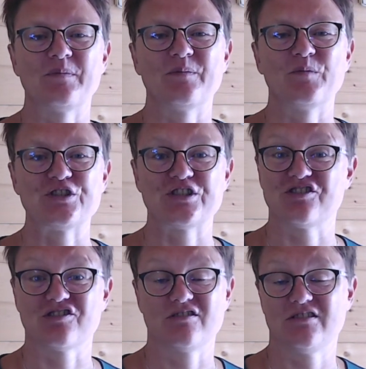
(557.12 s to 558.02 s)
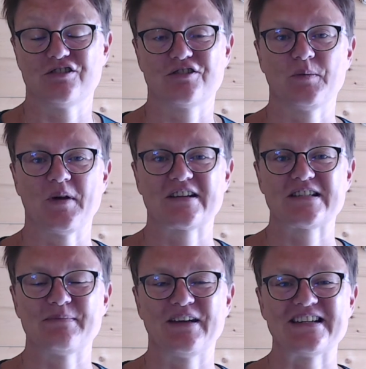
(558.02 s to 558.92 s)
which is just Digital
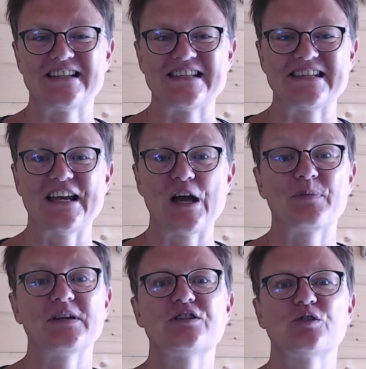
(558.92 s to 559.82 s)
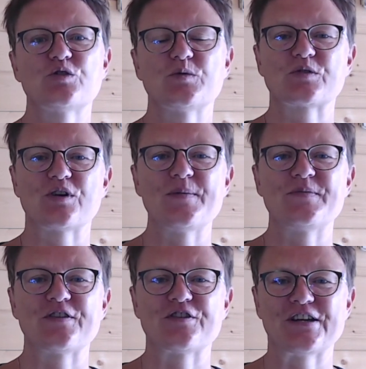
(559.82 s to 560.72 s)
Marketing Made Easy, and please do subscribe
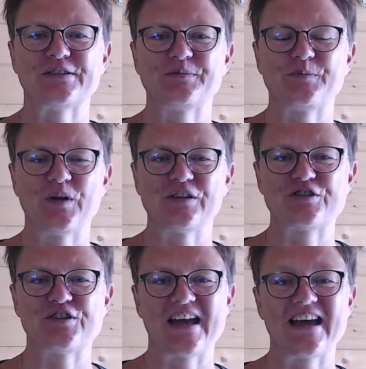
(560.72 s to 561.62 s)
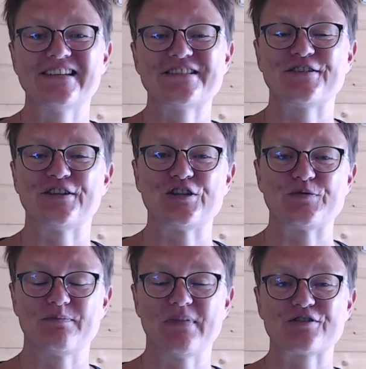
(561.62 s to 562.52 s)
to the channel whilst you're there, so that you
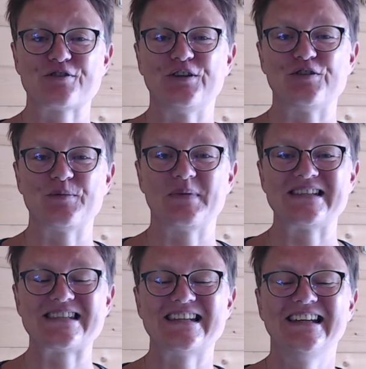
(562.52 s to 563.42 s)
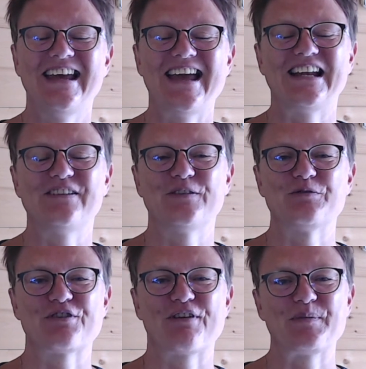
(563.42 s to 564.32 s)
make sure you don't miss any
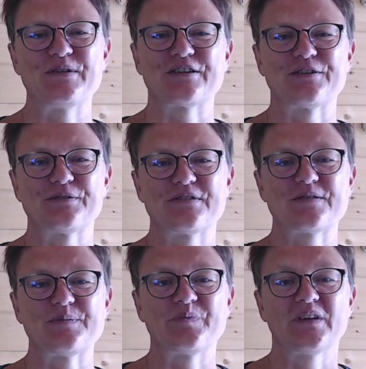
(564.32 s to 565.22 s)
future episodes.